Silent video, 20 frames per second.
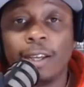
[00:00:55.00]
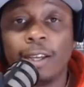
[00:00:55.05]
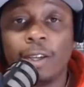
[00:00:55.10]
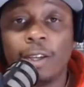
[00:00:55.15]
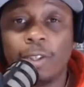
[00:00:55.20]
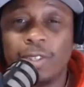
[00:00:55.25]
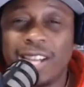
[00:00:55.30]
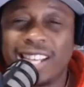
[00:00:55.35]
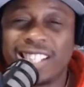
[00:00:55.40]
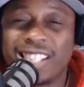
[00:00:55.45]

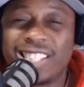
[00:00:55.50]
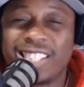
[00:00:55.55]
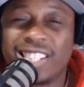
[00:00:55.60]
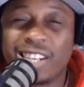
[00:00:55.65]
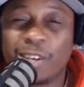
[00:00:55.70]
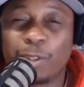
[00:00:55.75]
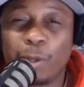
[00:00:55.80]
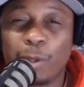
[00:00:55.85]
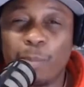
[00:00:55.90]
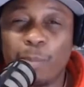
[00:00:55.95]
You got to
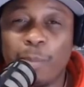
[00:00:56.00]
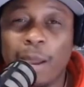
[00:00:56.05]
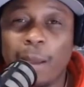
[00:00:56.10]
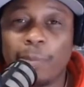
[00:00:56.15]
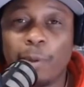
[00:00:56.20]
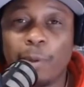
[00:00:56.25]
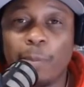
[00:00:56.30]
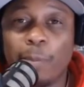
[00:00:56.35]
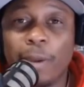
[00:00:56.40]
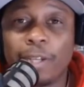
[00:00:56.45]
check on the
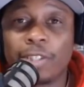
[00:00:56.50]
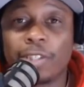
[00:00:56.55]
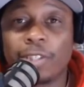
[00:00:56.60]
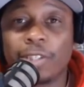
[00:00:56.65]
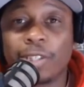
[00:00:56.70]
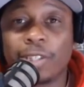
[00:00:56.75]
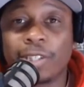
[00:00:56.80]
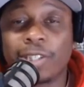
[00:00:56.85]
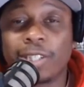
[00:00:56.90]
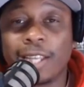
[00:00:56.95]
map to make sure
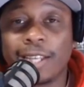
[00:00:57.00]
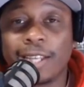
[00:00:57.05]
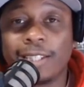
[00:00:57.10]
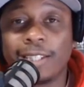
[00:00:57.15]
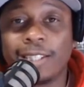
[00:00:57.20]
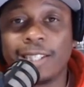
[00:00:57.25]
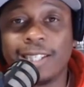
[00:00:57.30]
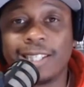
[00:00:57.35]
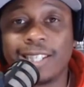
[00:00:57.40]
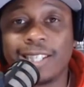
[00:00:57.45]
your
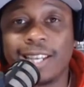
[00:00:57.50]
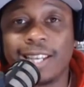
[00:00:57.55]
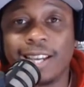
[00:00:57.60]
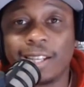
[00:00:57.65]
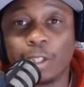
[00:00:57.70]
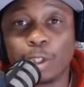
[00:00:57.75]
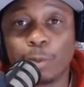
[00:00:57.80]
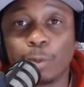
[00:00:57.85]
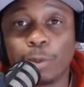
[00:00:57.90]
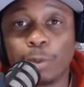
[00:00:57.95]
state is
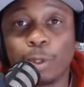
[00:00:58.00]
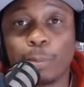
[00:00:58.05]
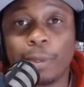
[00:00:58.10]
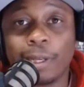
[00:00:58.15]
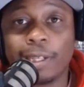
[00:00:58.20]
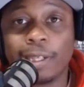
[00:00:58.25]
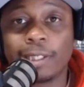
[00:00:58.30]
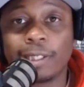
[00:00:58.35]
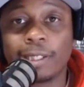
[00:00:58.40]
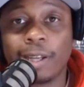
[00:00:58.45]
eligible to
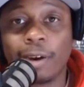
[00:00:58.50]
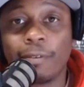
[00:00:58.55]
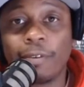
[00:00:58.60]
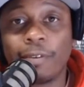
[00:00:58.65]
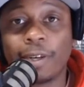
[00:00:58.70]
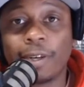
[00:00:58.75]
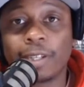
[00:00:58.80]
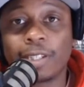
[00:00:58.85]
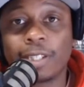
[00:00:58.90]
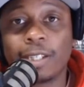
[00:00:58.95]
play Underdog
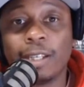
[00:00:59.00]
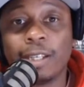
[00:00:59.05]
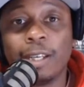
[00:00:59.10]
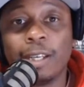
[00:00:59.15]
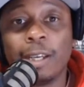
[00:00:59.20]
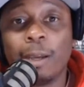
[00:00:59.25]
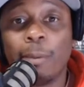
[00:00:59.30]
Fantasy.